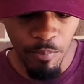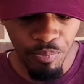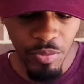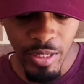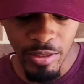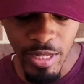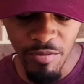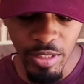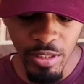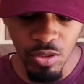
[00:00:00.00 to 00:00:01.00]

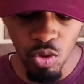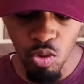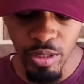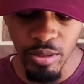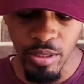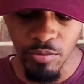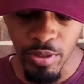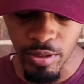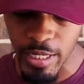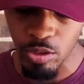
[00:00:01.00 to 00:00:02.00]
7th in scoring
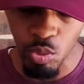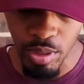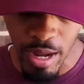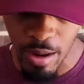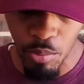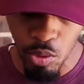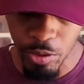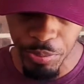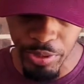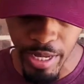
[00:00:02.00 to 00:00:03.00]
defense at 29 points
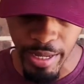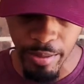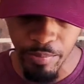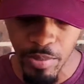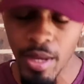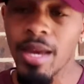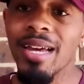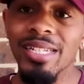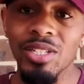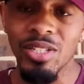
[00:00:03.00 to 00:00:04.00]
per game.
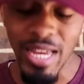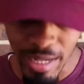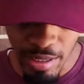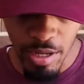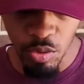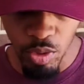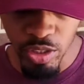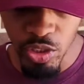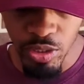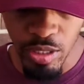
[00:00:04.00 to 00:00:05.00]
2nd in
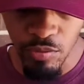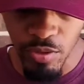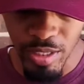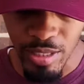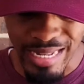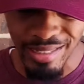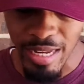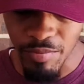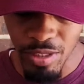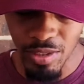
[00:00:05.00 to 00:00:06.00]
rushing defense at
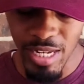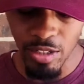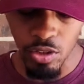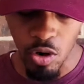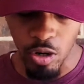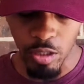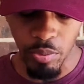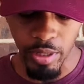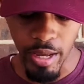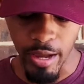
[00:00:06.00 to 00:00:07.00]
76 yards
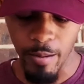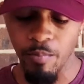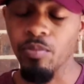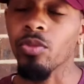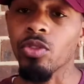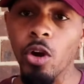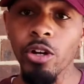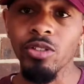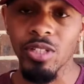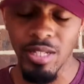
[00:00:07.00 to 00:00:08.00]
per game.
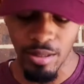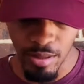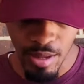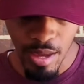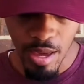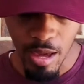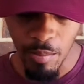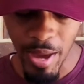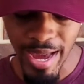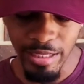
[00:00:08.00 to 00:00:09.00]
13th in
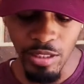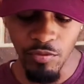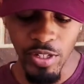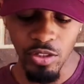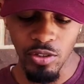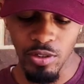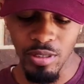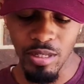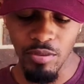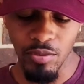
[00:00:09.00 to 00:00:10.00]
pass efficiency
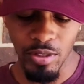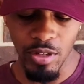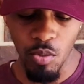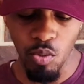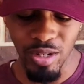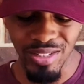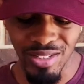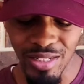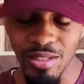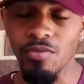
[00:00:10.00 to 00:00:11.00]
defense at
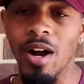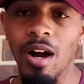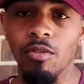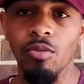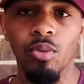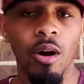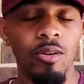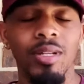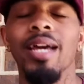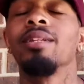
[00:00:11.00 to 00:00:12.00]
165 overall.
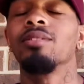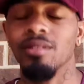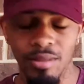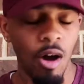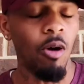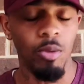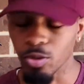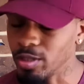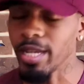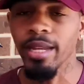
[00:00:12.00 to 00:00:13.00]
That is
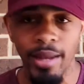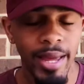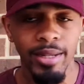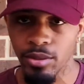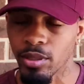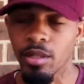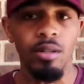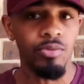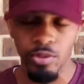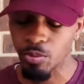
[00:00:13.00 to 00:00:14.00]
almost dead last in the
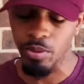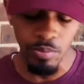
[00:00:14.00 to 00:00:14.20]
conference, people.